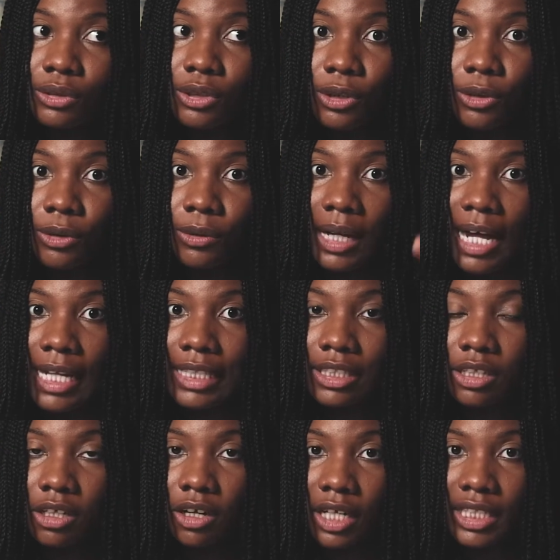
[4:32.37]
dough and
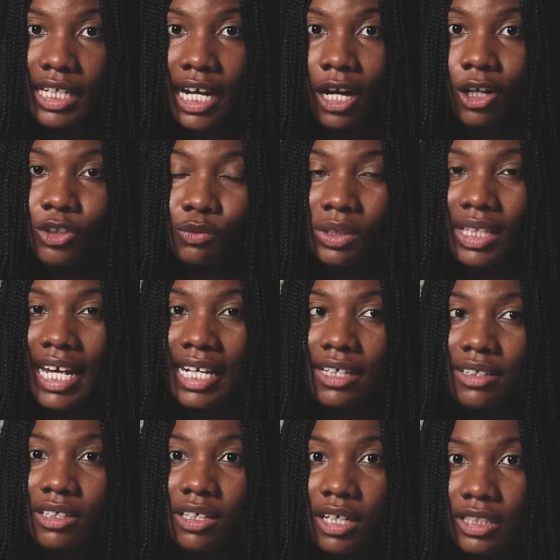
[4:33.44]
cut it out with like
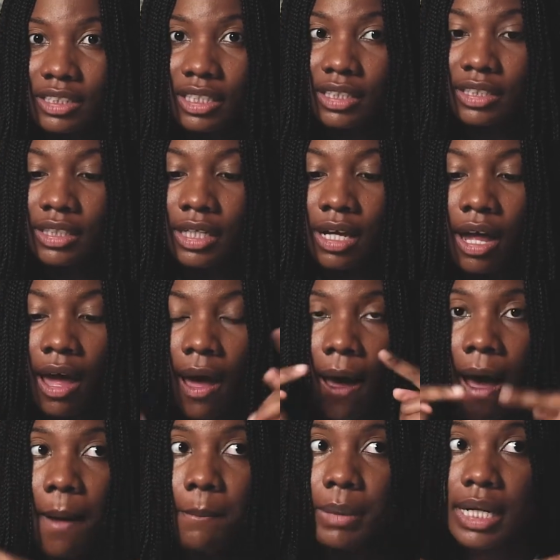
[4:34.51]
a cutter.
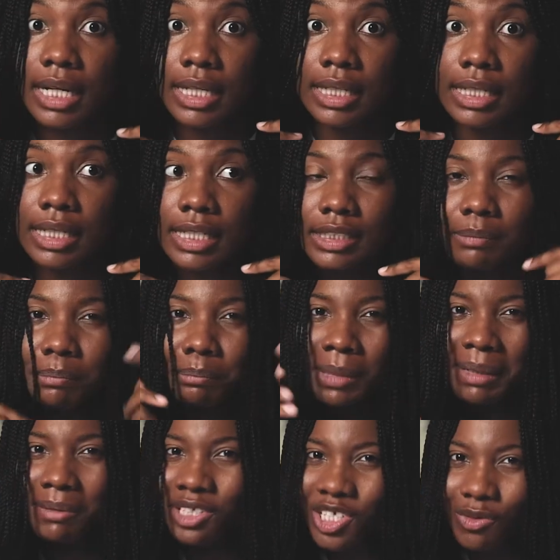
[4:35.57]
But
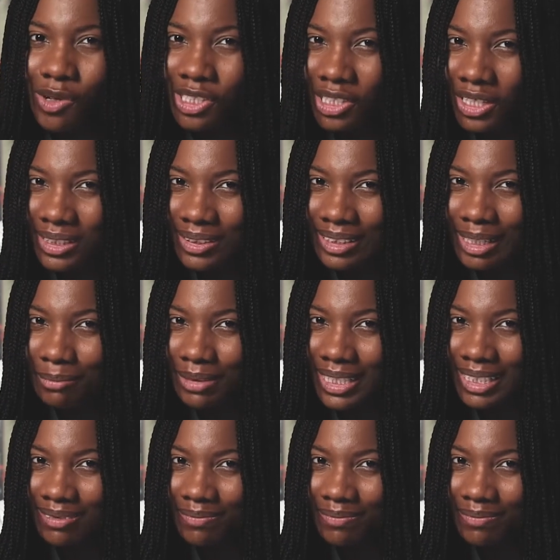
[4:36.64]
maybe she was onto something.